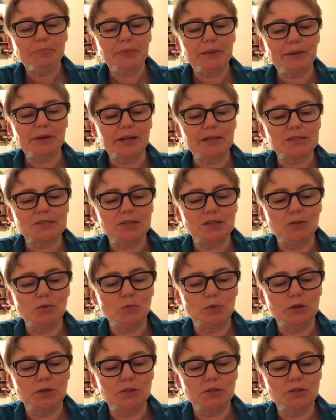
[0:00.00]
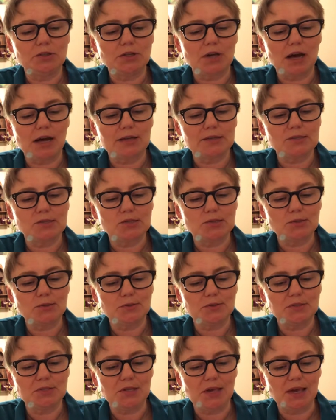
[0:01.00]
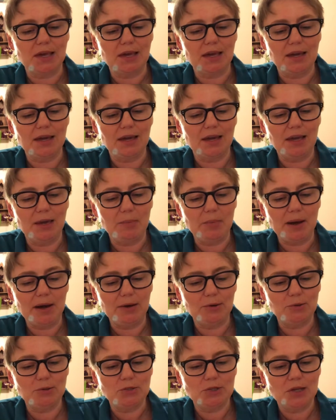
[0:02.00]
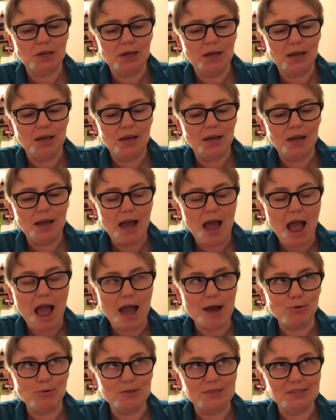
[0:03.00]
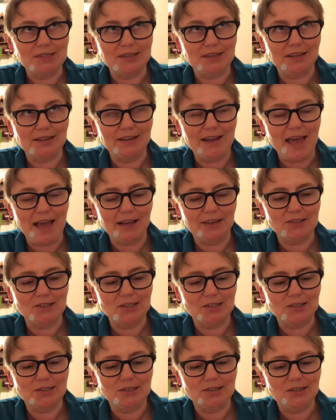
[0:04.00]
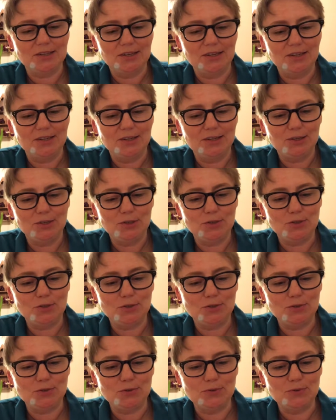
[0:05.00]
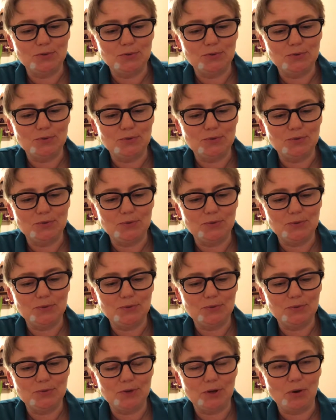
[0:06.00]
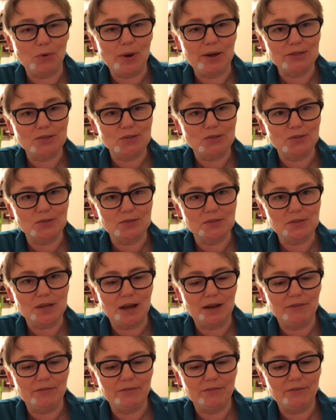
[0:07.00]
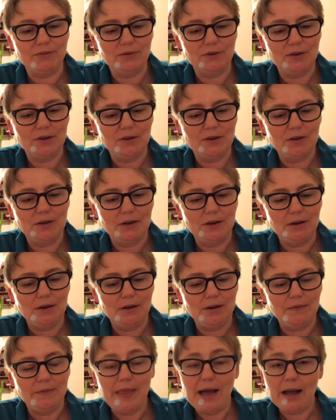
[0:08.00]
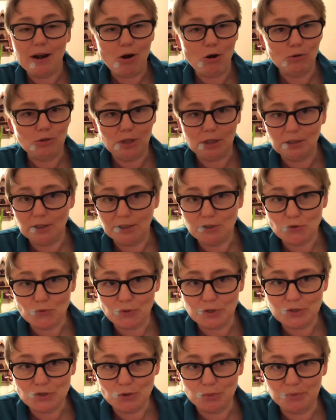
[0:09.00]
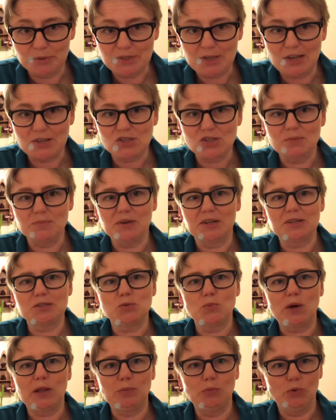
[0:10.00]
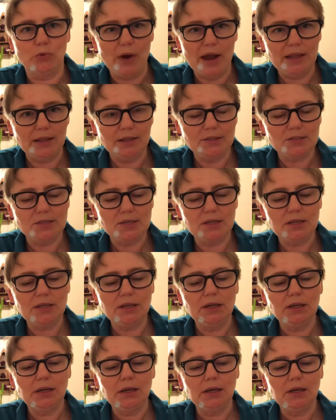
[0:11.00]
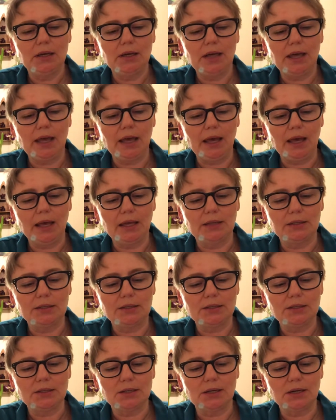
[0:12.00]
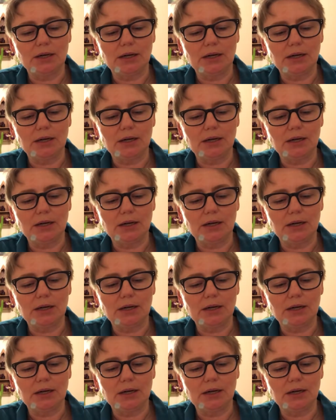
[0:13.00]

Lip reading: but I still want us to think about how is it connected to the questions of not only literary interpretation, but as well morality and